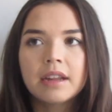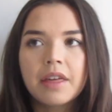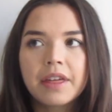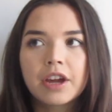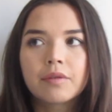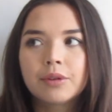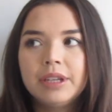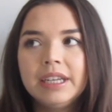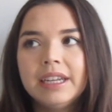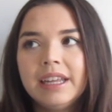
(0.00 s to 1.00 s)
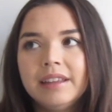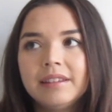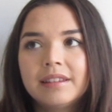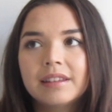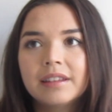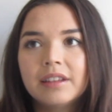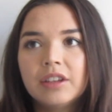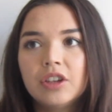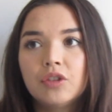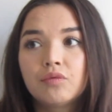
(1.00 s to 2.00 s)
I think a routine is
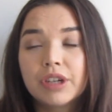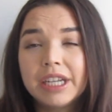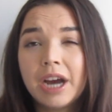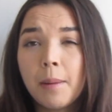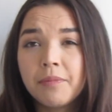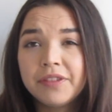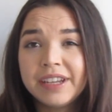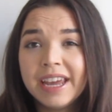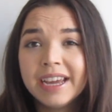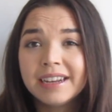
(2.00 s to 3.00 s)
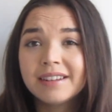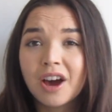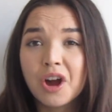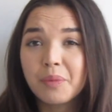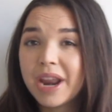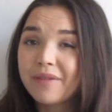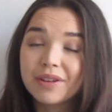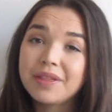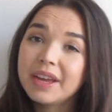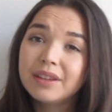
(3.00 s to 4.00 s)
really comforting in a time when
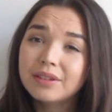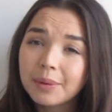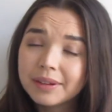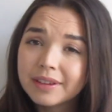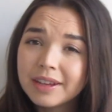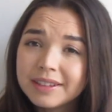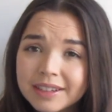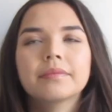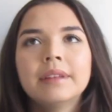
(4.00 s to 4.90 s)
everything is so uncertain.